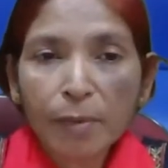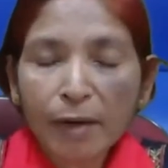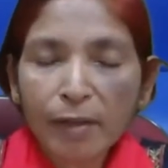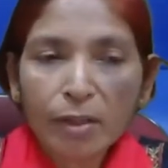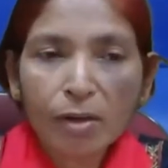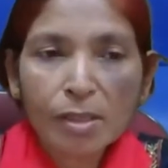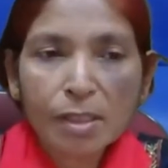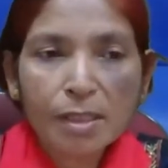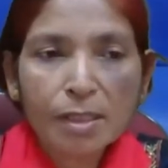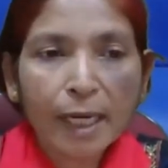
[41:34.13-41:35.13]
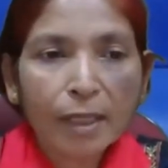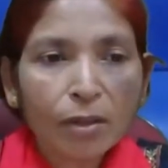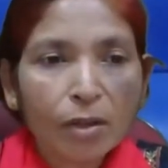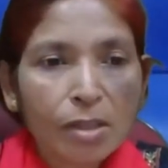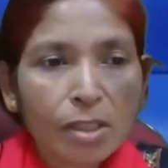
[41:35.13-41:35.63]
Private cost is
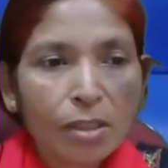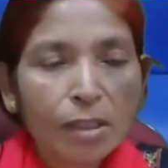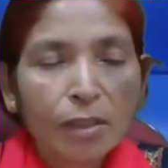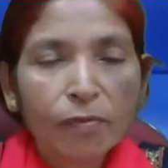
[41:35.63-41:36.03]
that cost